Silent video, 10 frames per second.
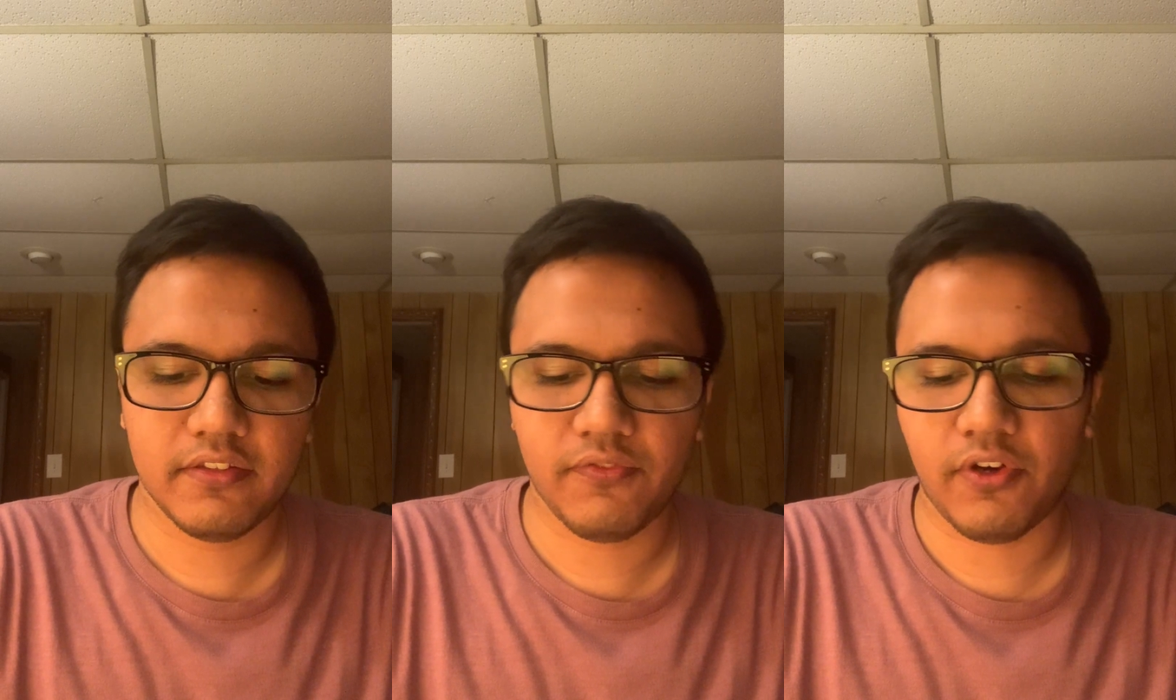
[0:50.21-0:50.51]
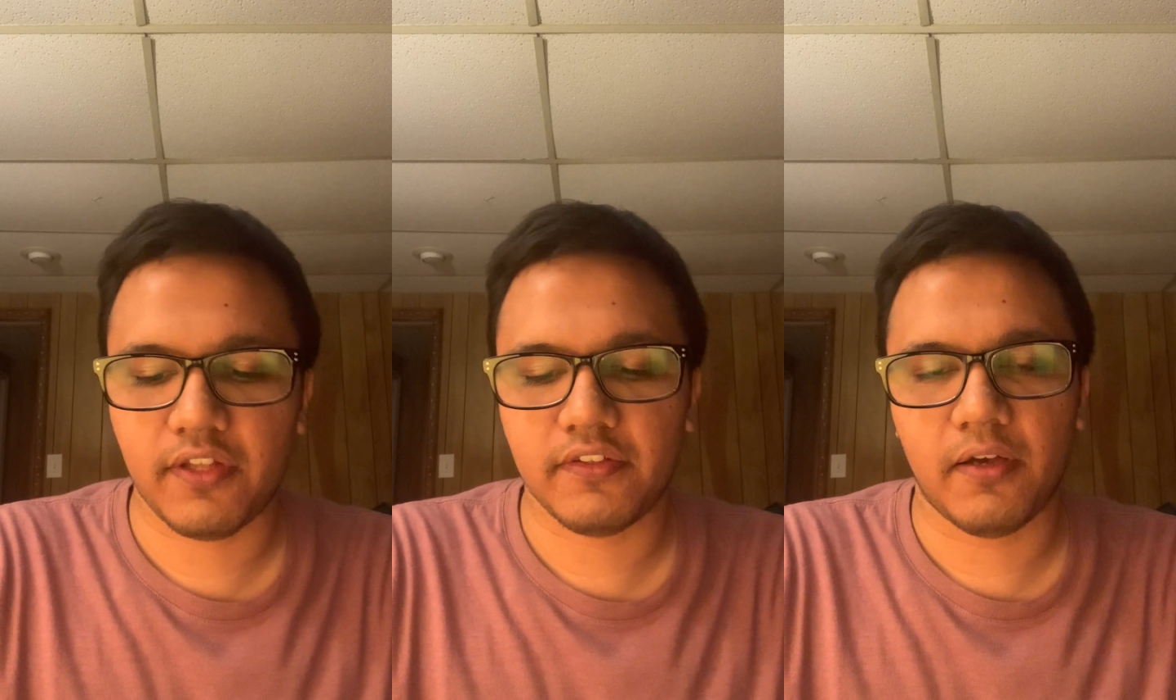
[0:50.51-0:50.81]
for
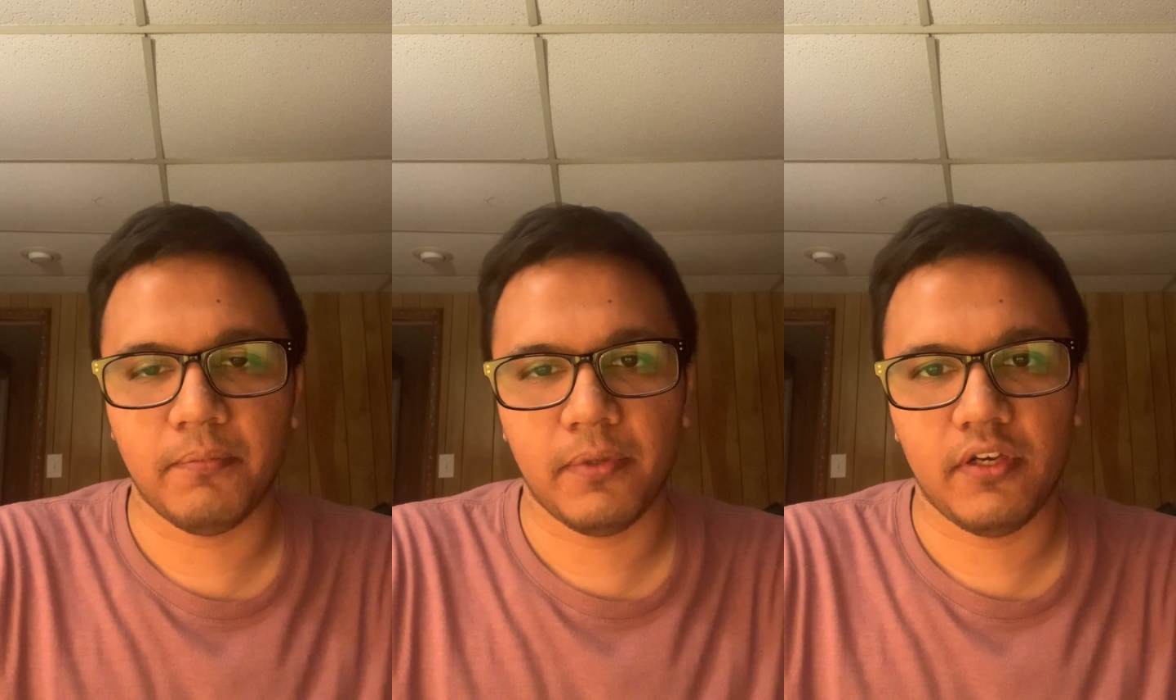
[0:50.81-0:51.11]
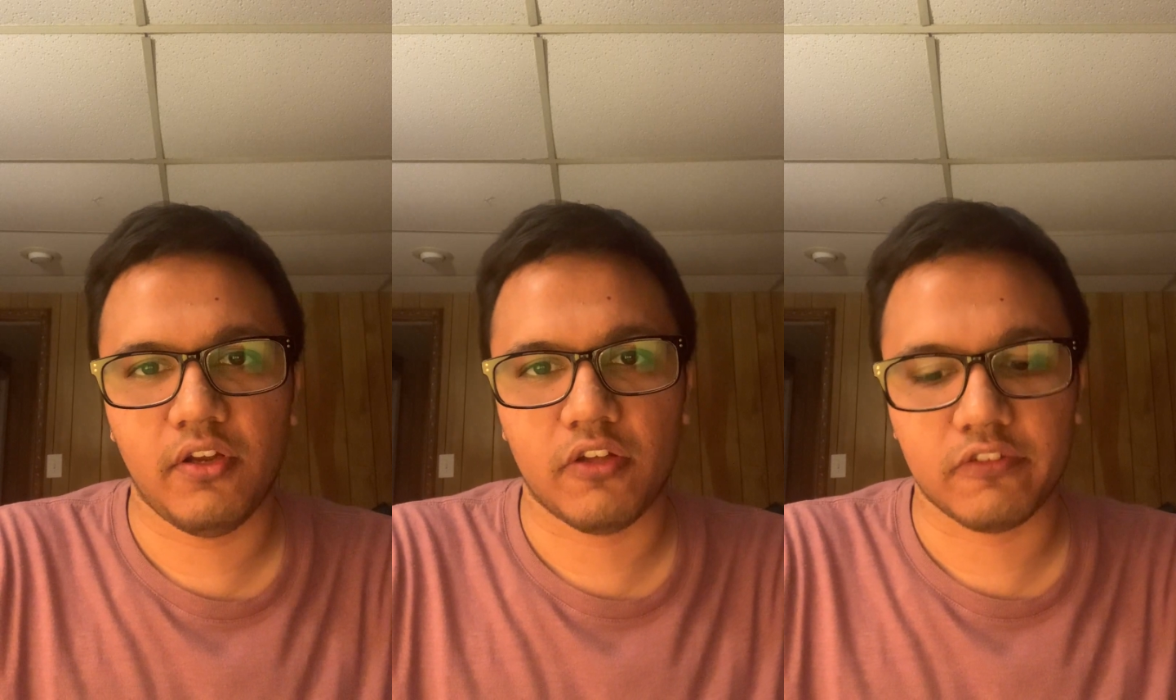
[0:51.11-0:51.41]
example,
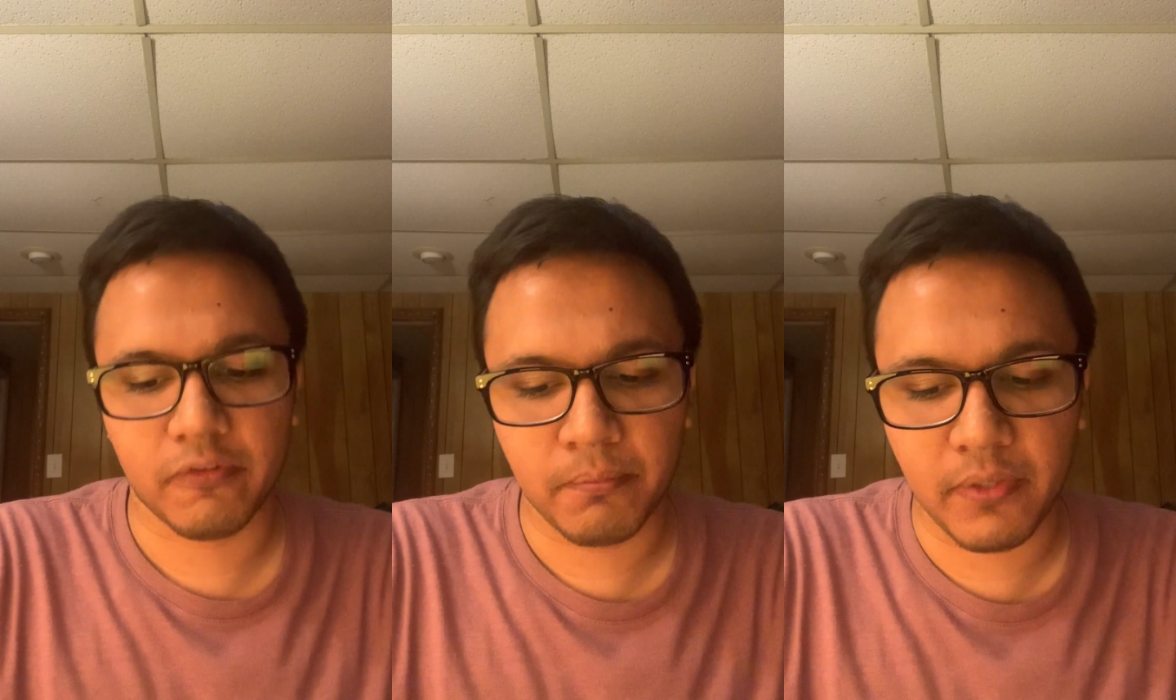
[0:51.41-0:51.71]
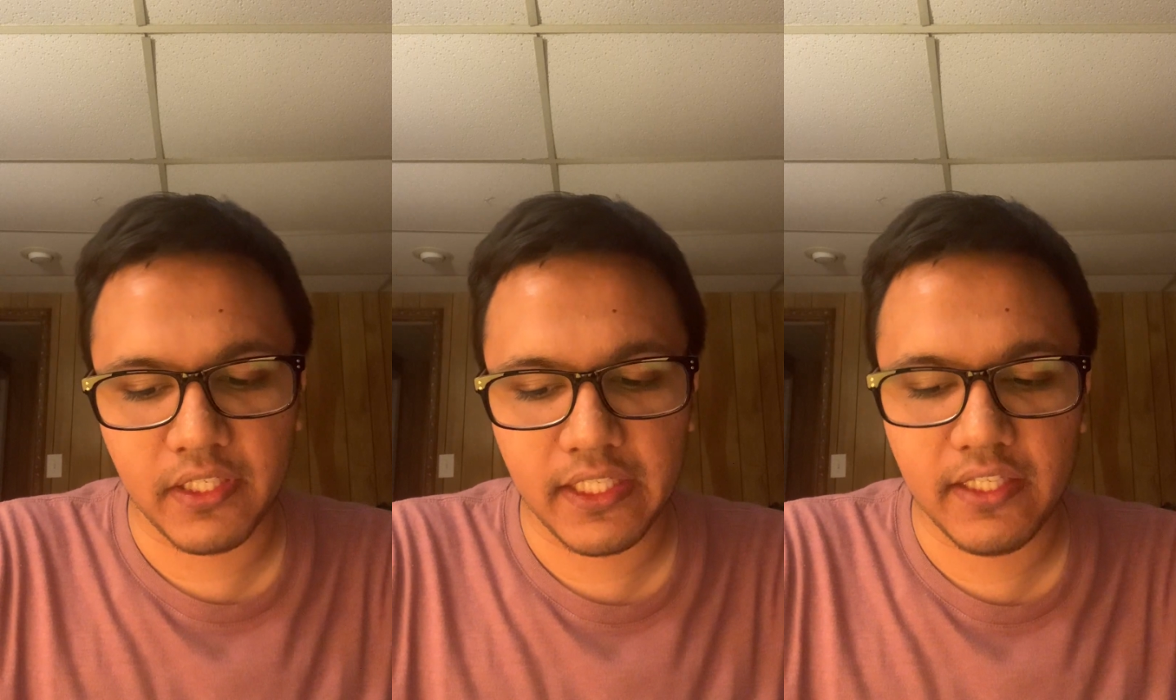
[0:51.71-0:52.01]
loss of
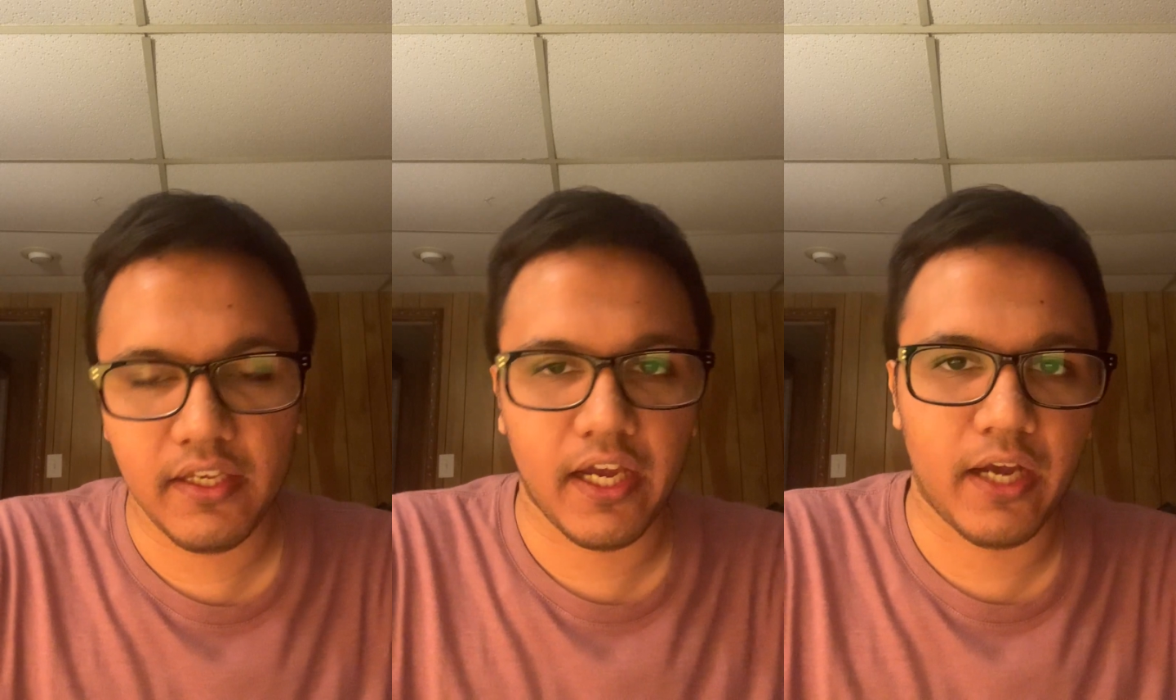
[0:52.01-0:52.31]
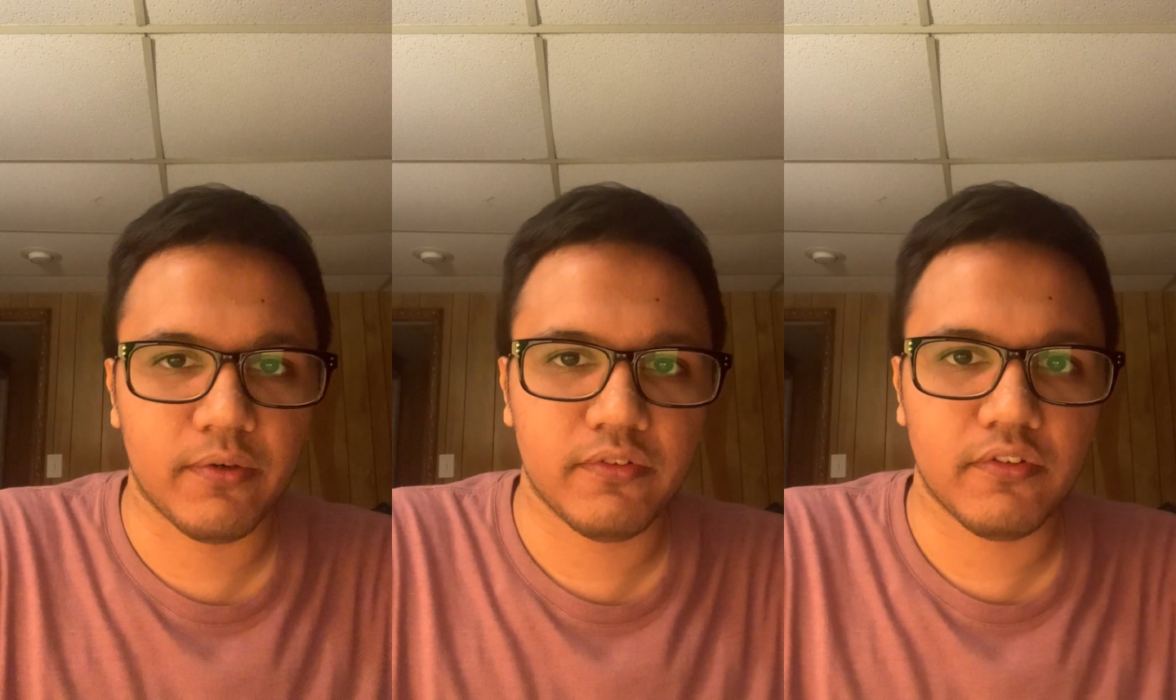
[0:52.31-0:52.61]
money,
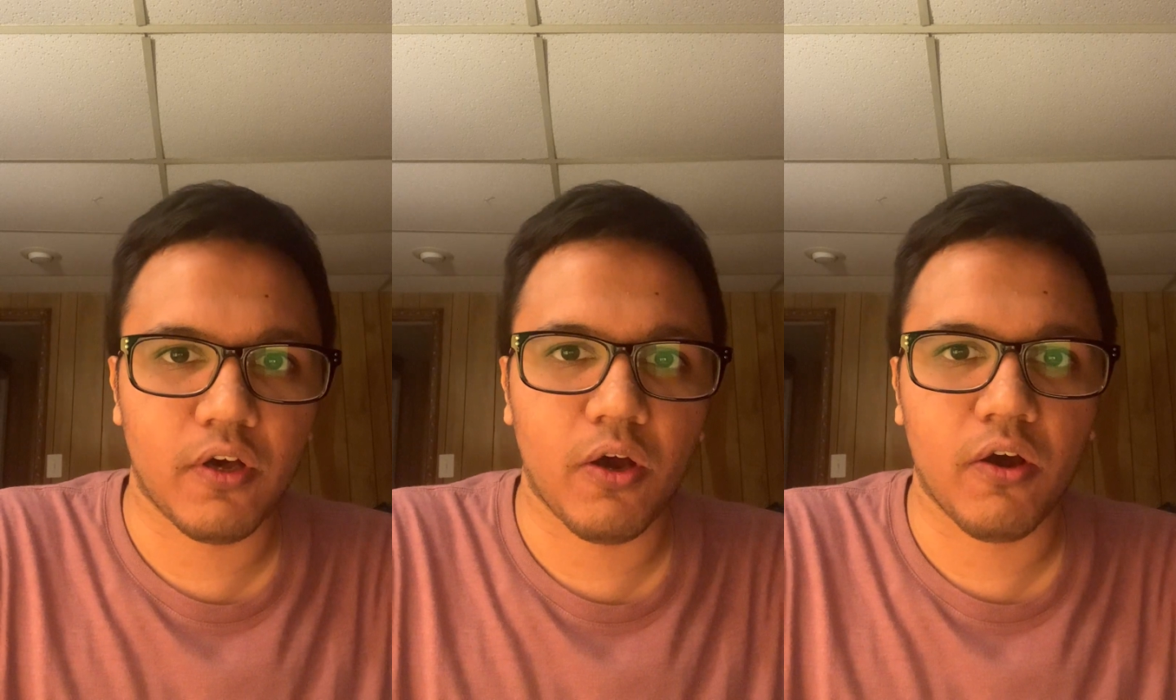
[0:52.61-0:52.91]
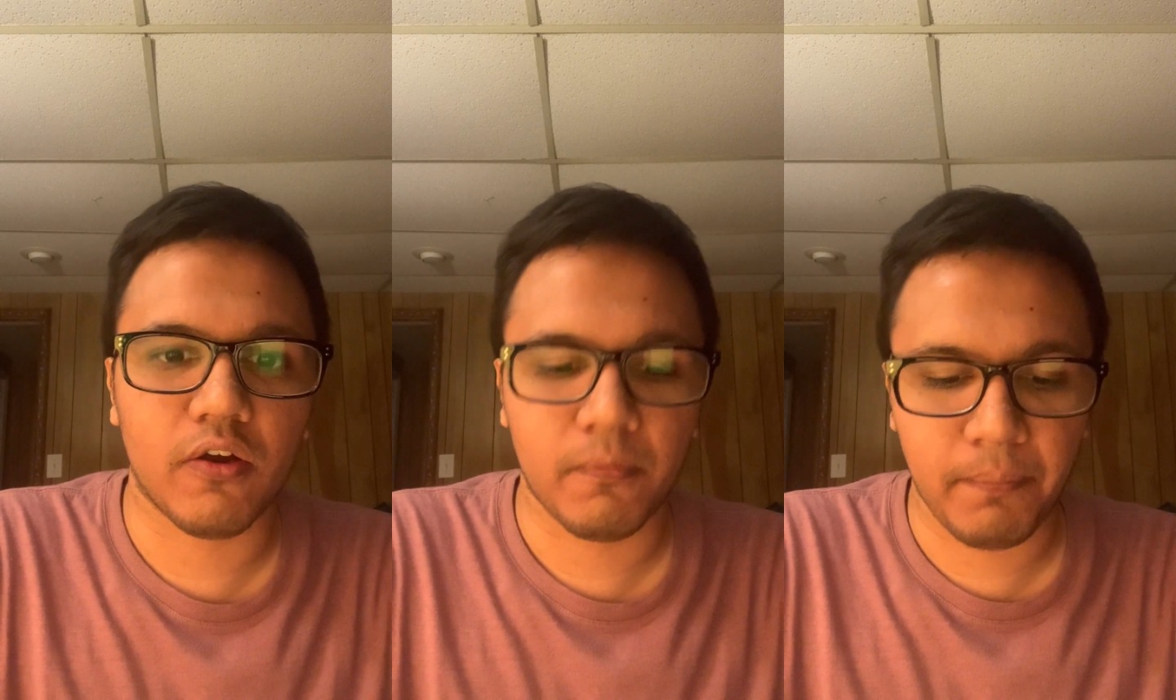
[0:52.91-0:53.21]
house,
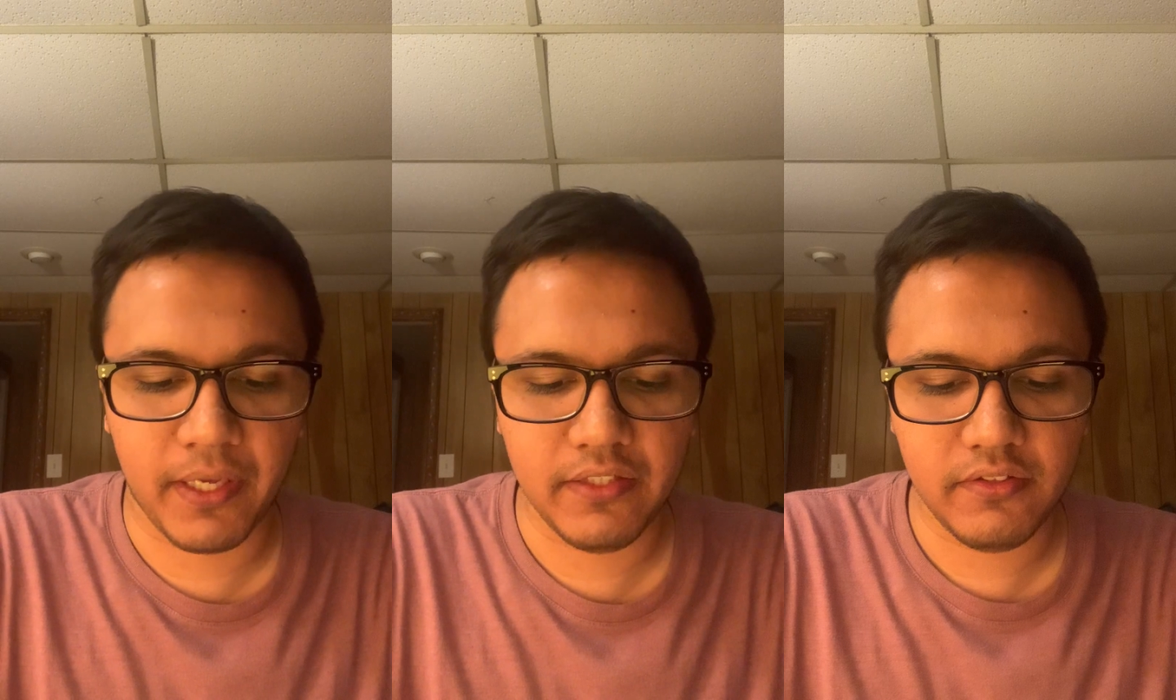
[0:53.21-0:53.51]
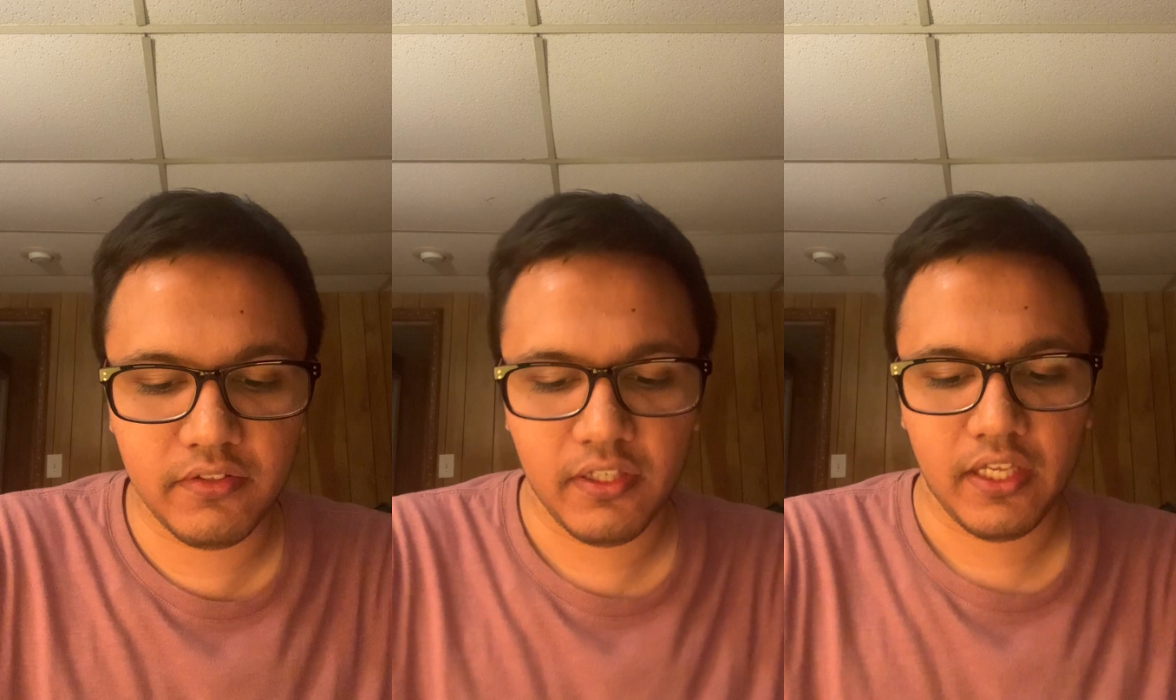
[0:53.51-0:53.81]
or pets,